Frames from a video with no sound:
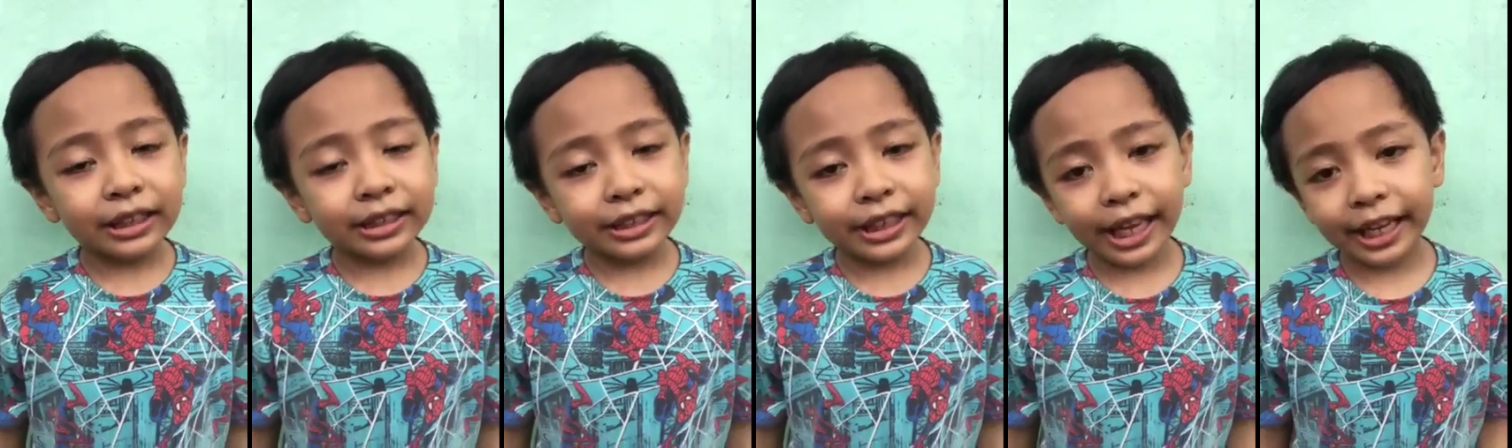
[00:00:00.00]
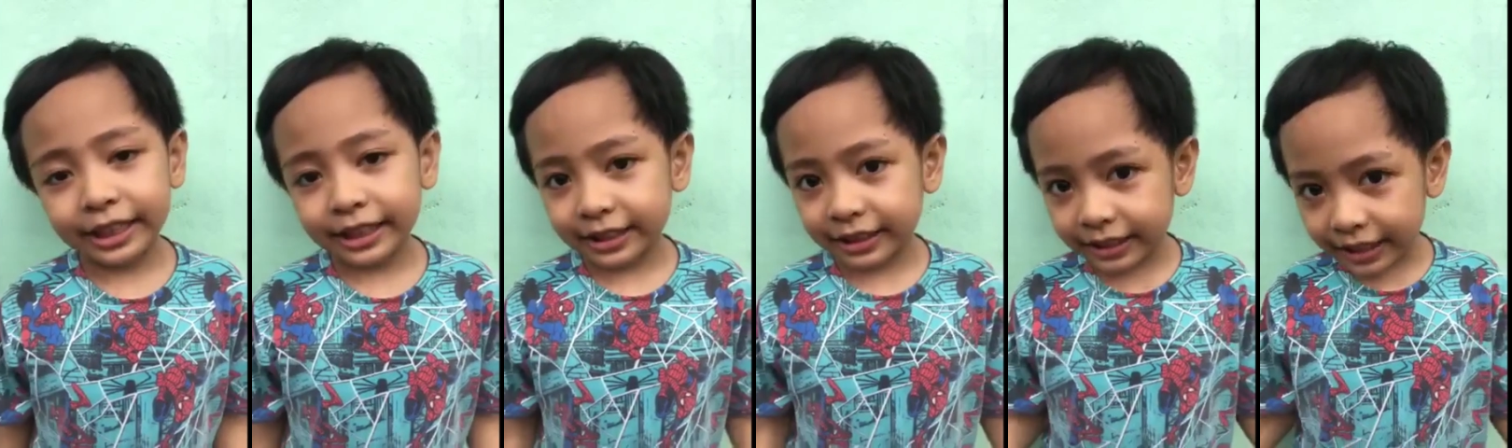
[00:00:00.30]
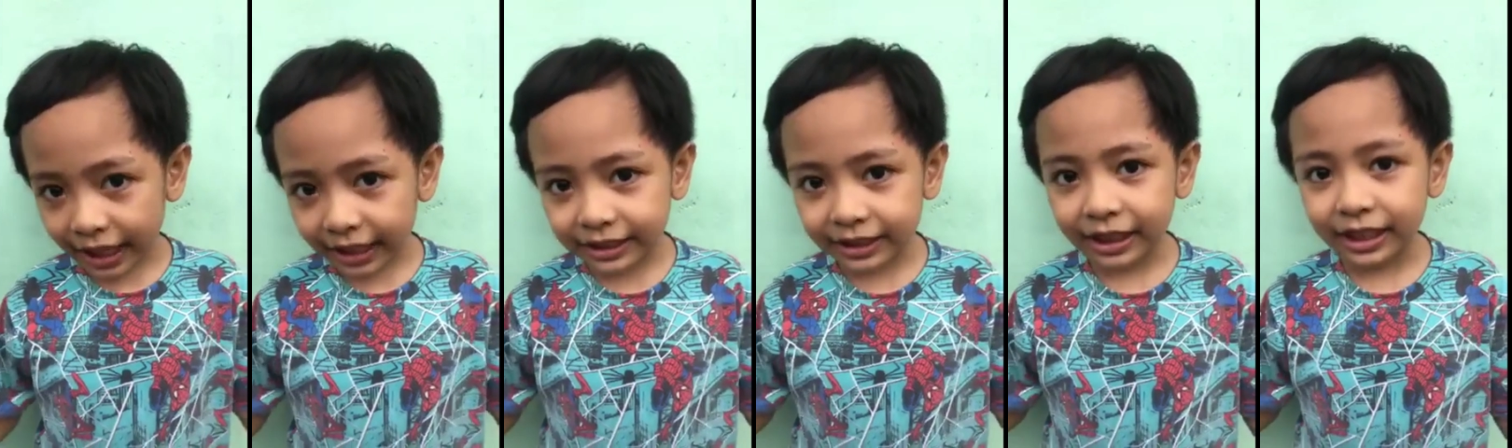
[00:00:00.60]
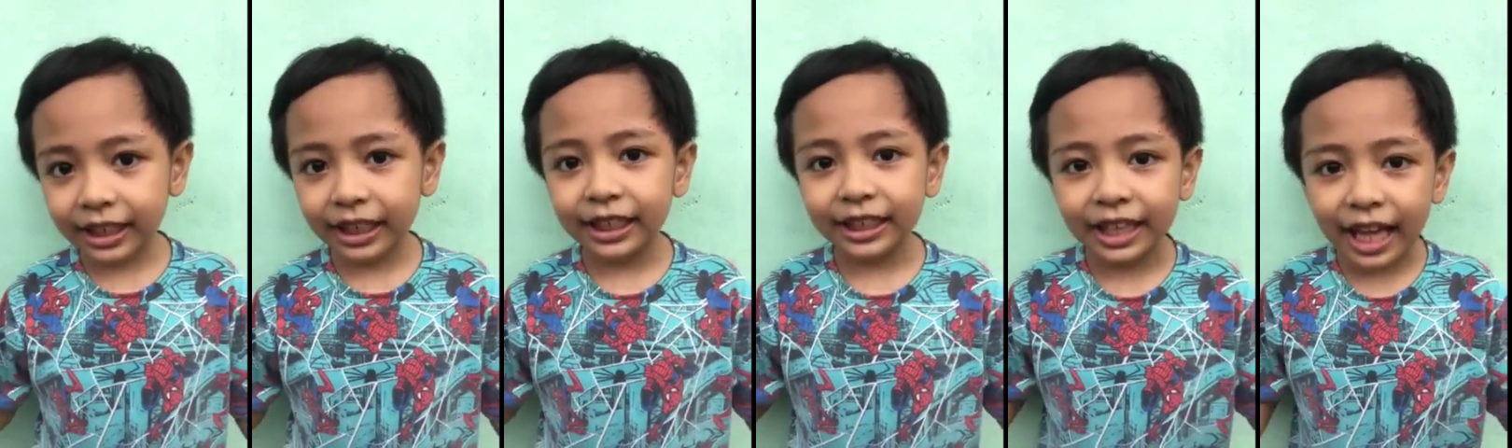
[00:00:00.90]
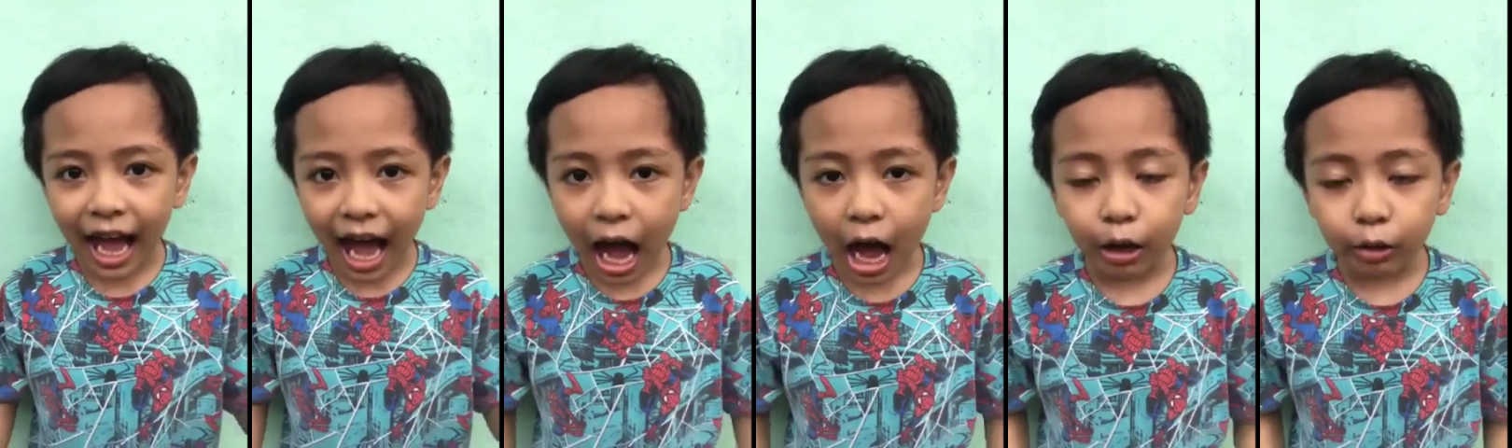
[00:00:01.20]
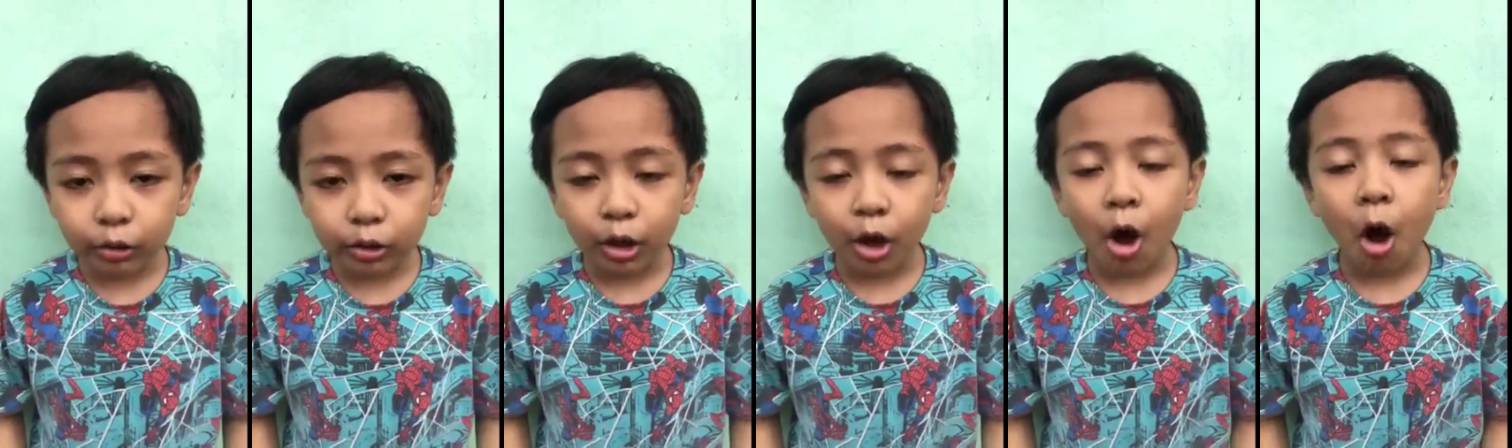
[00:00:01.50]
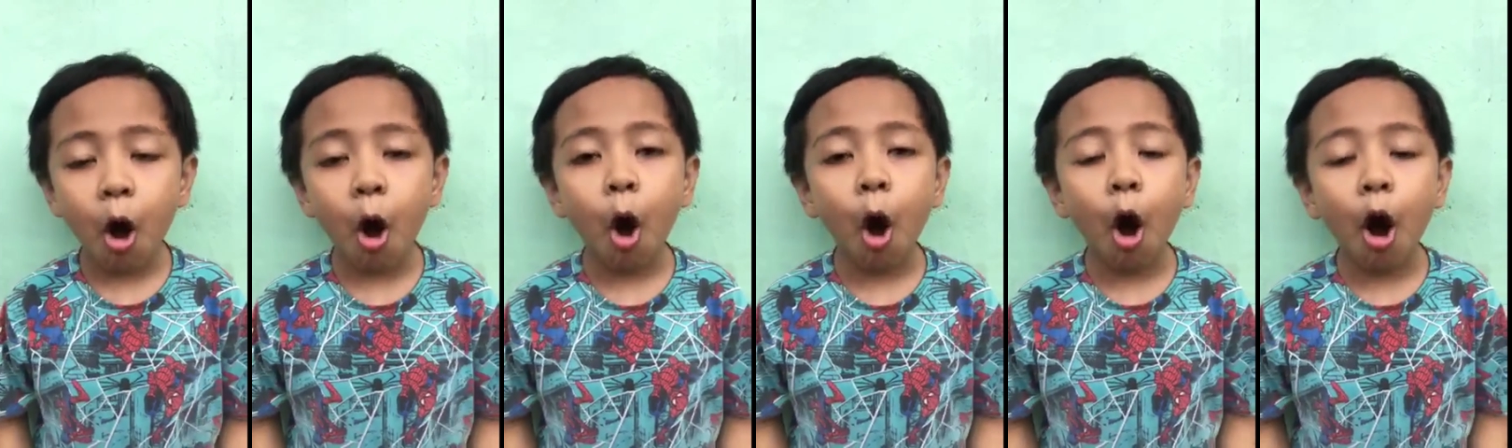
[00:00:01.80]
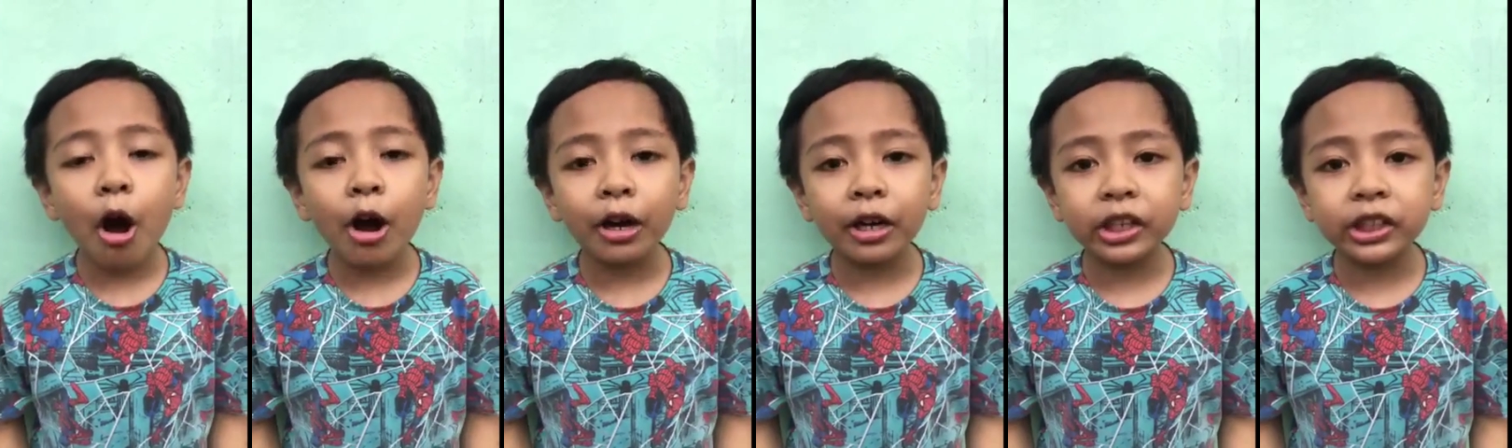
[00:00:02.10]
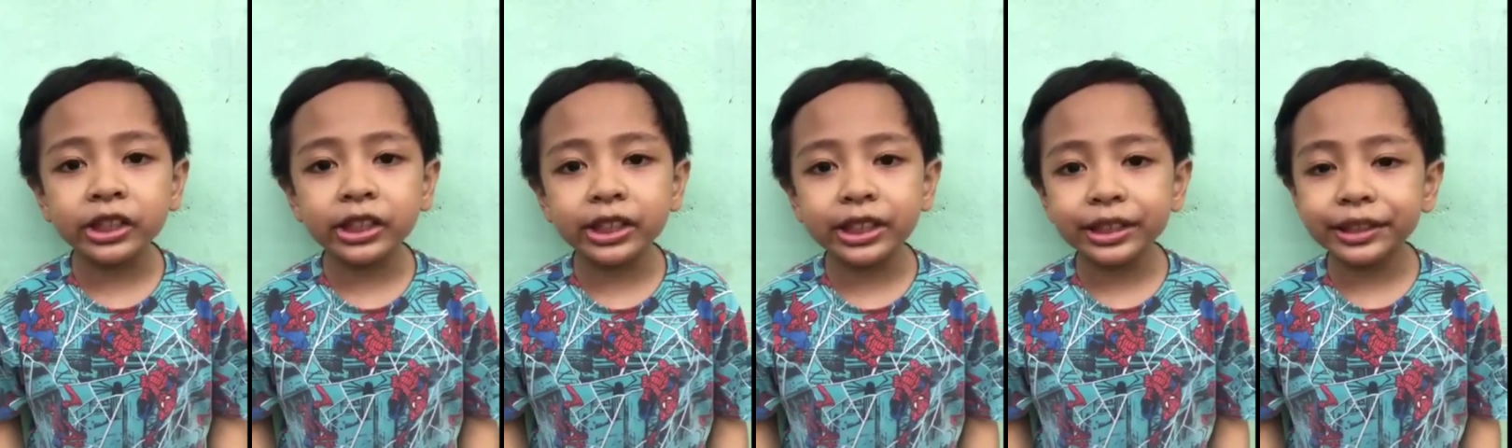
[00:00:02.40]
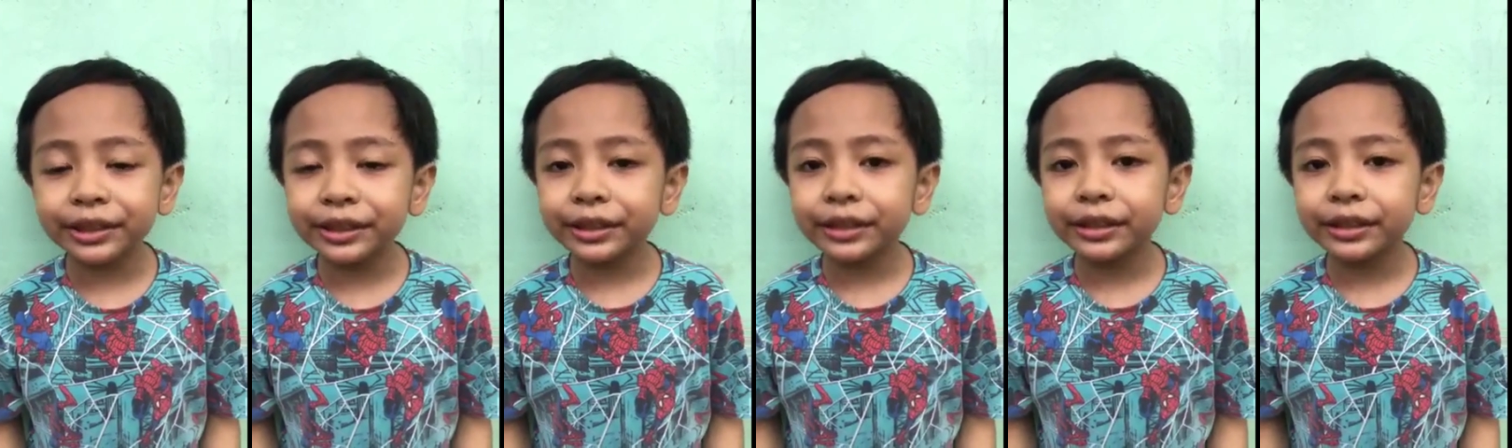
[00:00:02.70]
They tested it out on